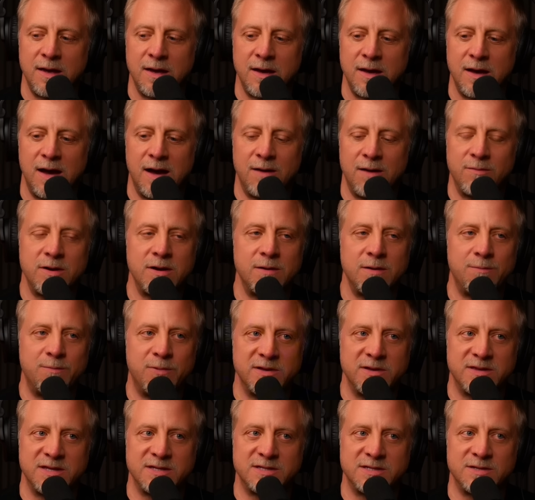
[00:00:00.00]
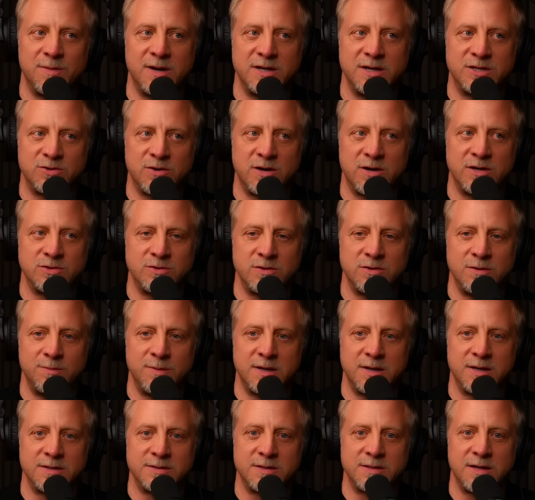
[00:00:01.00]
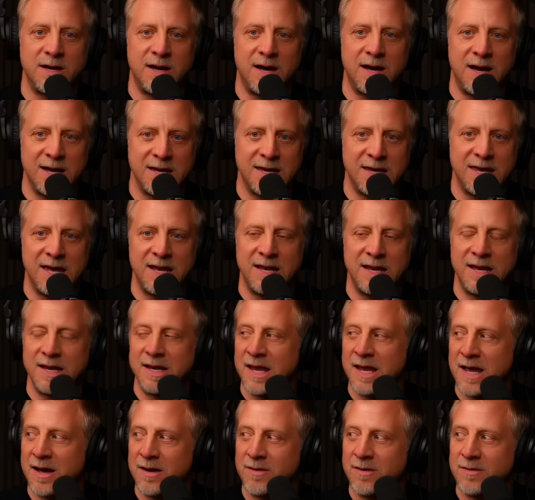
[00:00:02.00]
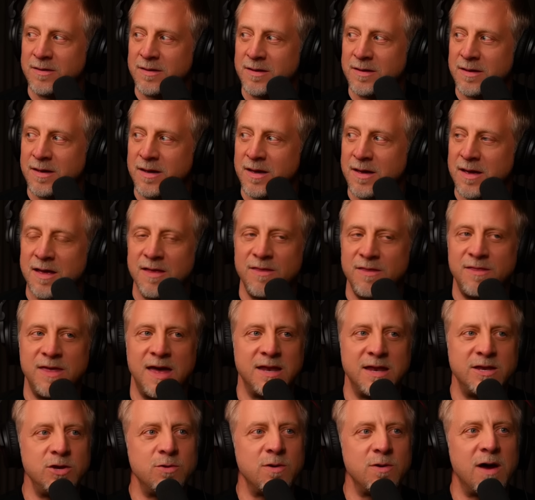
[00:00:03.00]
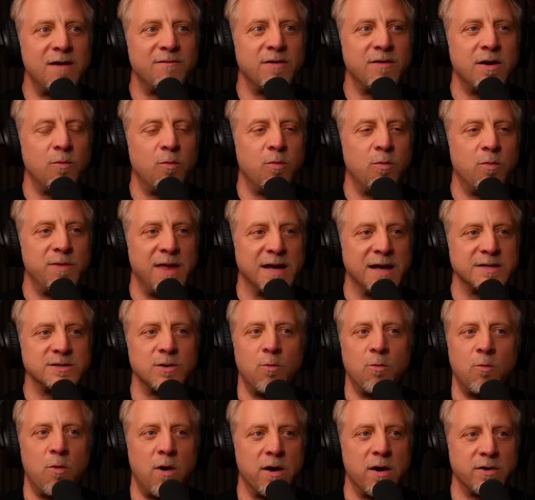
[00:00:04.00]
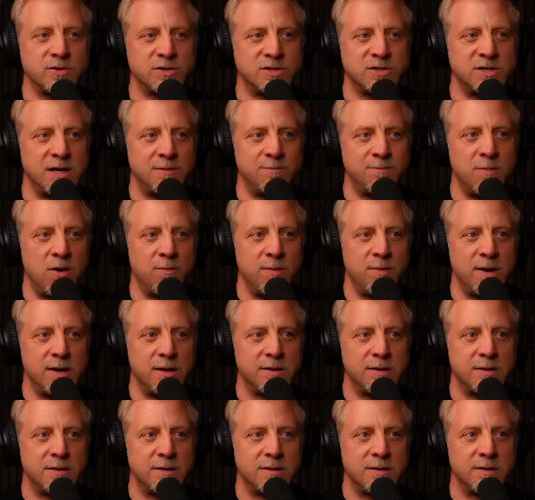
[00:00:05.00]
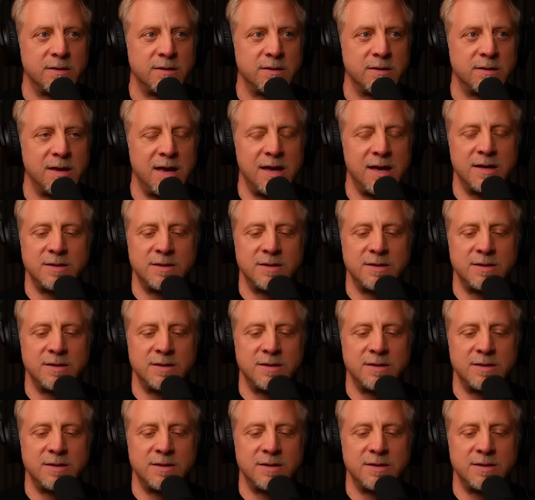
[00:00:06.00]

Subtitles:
I'm going to put this in my treasury because I get it now. Then you have that's a watershed moment. And